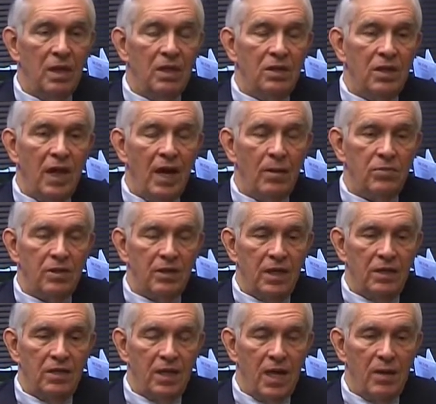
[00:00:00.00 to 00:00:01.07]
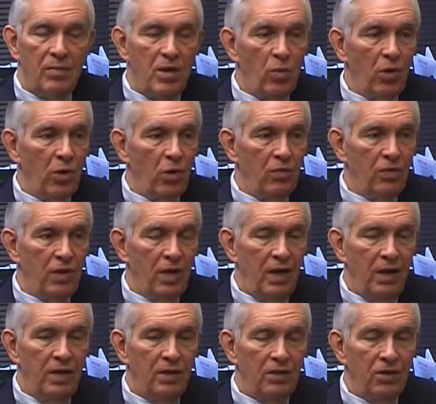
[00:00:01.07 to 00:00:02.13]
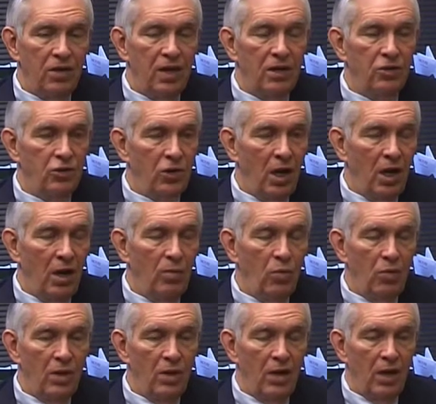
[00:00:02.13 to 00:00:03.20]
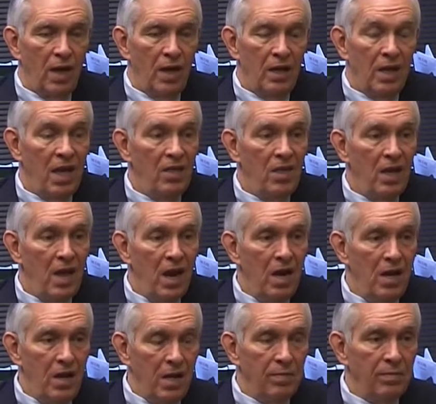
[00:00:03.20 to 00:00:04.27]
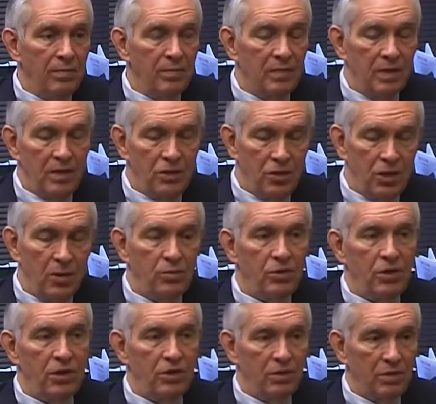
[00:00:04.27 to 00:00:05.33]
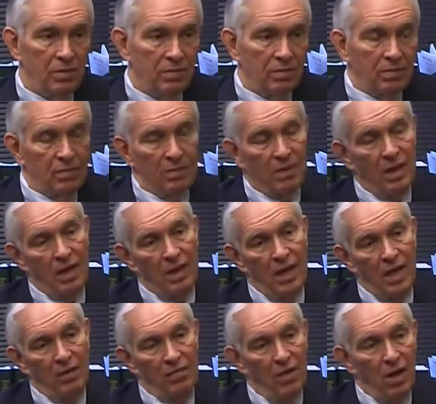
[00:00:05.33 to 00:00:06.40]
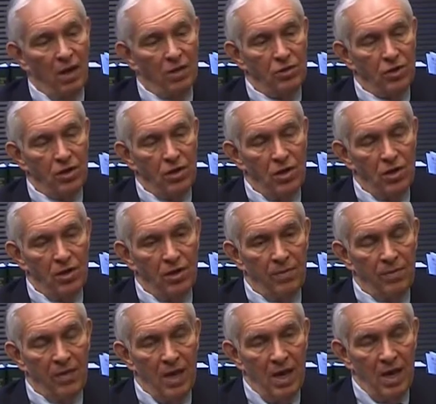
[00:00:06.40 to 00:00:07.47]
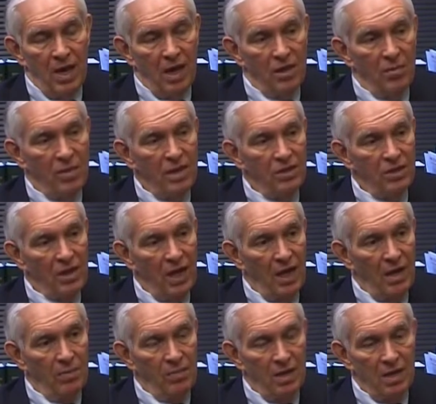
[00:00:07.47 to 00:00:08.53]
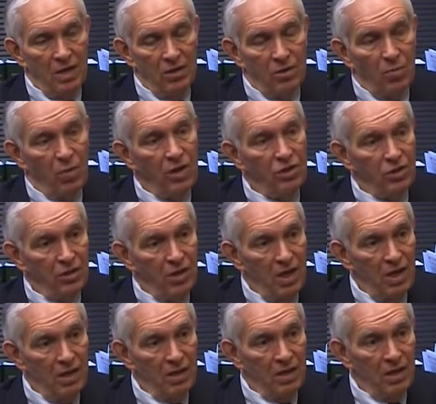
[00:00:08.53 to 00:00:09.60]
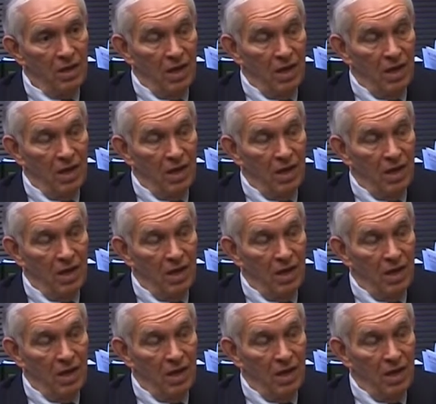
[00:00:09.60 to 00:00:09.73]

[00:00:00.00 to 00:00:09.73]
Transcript: Times at that time. He went over there to get a job when he got out, and they hired him, subject to his getting out of college in a year. In the meantime, the Depression hit.